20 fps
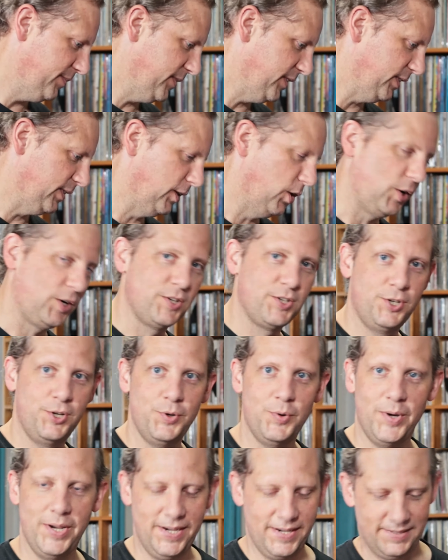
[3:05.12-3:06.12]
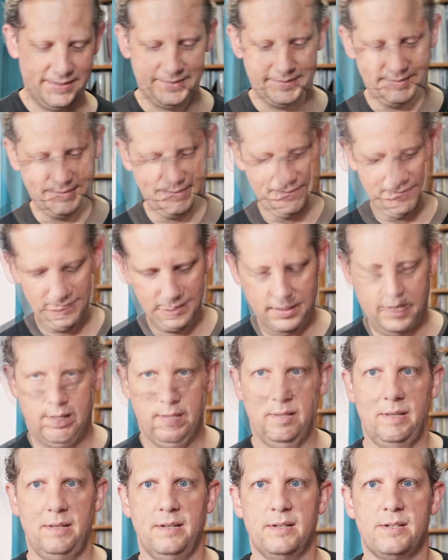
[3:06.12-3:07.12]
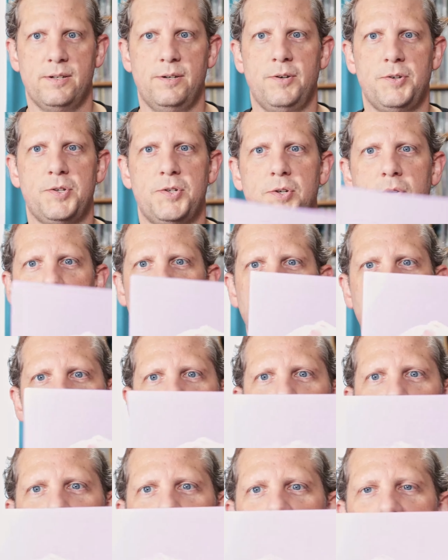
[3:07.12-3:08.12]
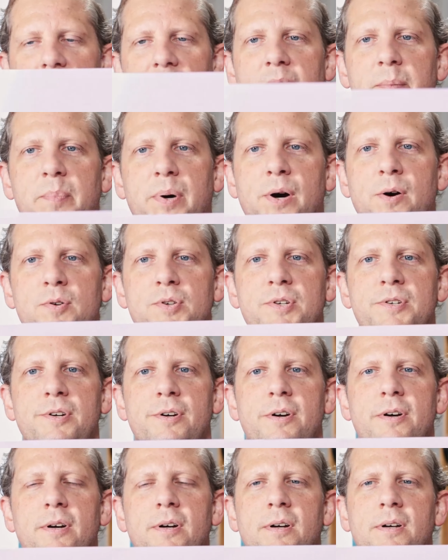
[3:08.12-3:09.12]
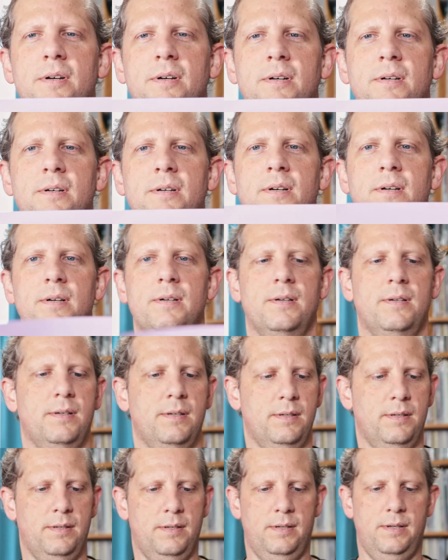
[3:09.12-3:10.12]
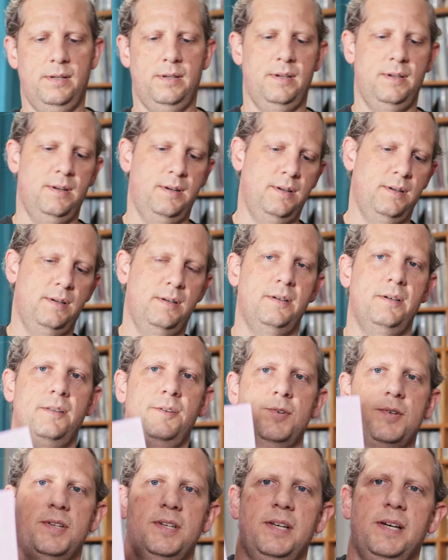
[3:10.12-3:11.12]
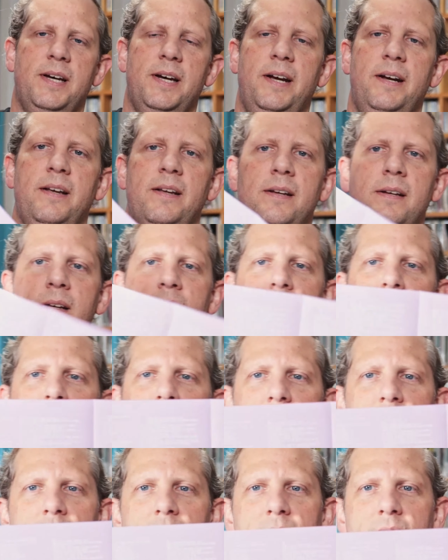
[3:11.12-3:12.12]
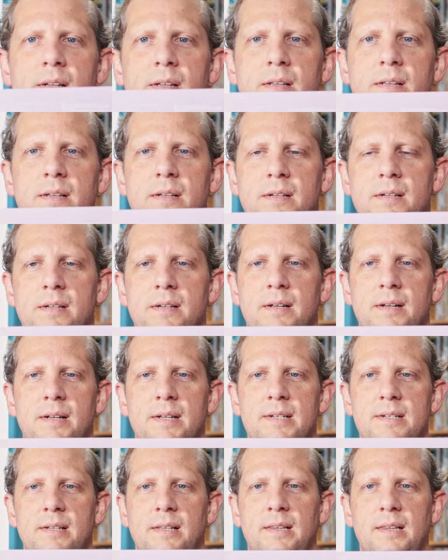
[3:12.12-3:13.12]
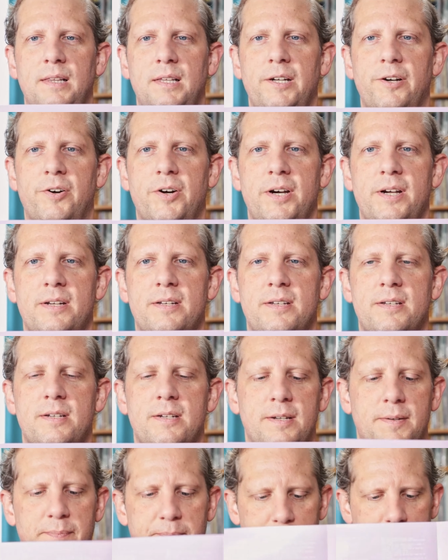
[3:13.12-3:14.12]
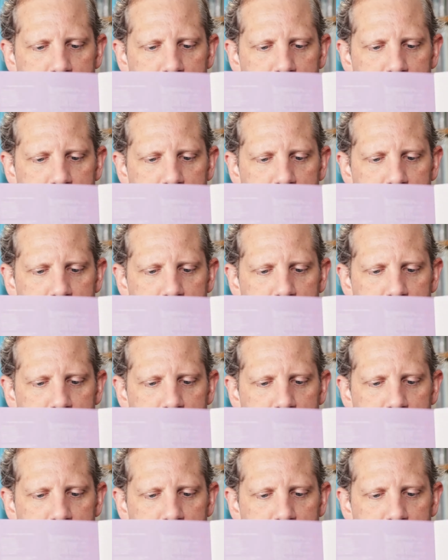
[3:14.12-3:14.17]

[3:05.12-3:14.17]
look to it. And then this also included a poster, and on the other side has lyrics.